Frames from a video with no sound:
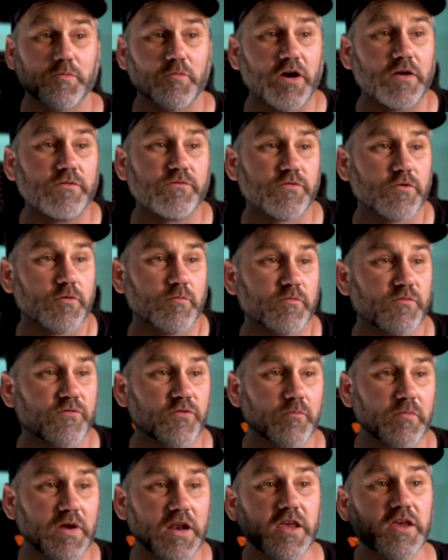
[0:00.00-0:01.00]
of mine from
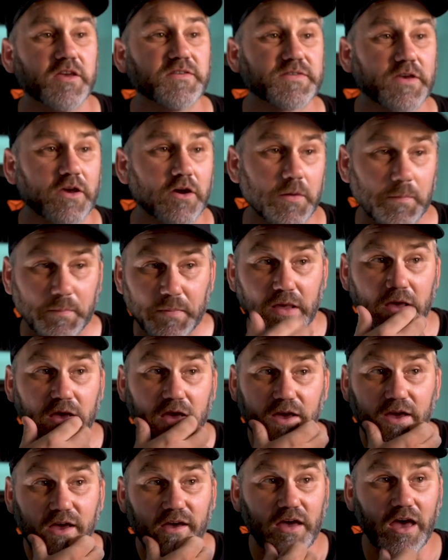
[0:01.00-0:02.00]
many years ago.
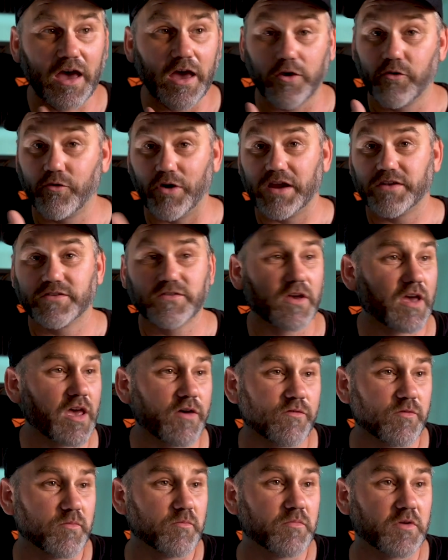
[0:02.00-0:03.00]
Great to
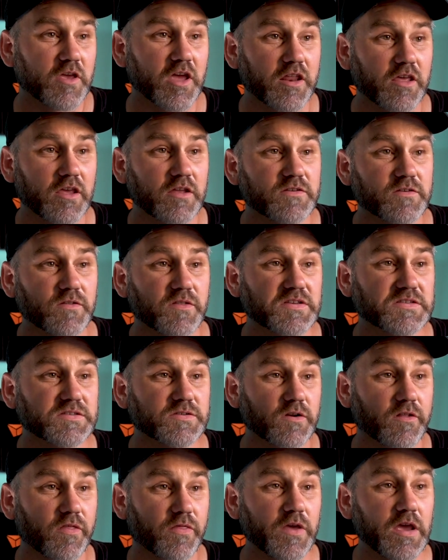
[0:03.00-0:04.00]
have him getting into this
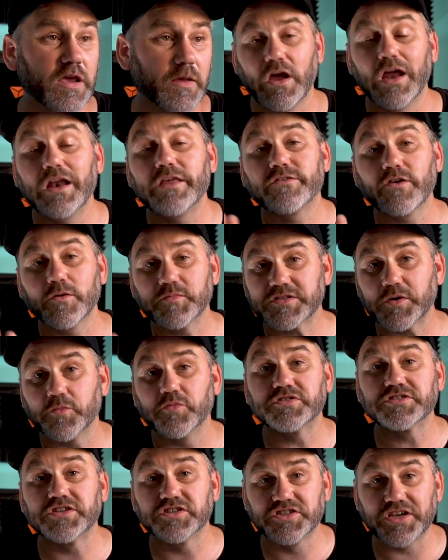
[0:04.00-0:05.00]
sort of thing. Anytime
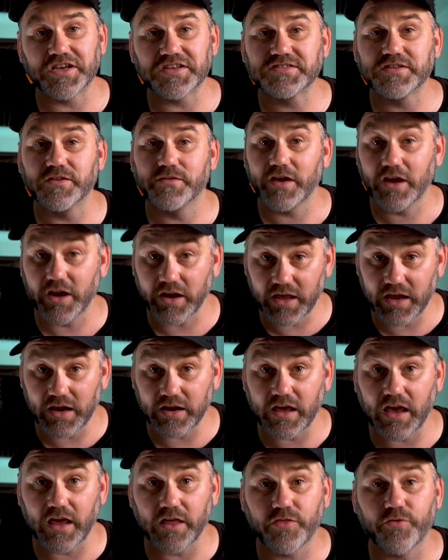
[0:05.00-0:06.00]
someone suggests that they're going to
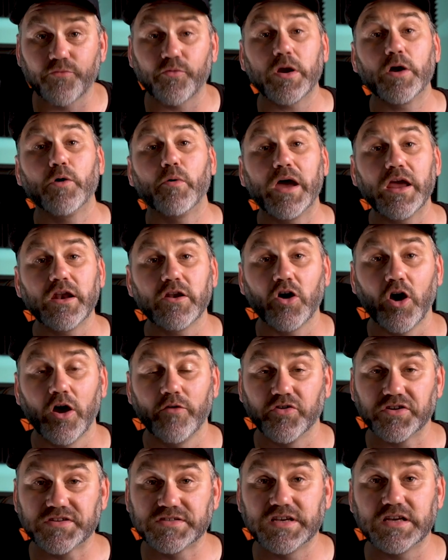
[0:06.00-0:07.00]
get a 308
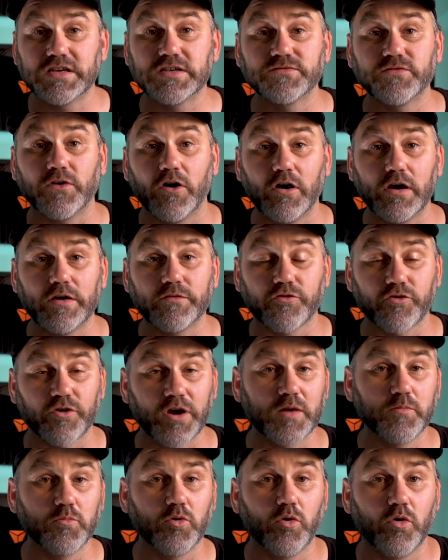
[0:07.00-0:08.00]
over a 6.5
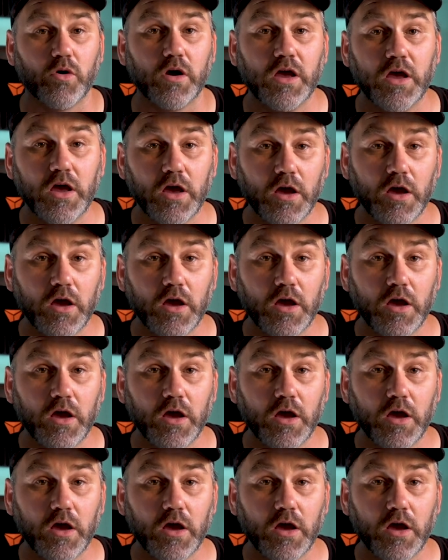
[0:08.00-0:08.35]
Creedmoor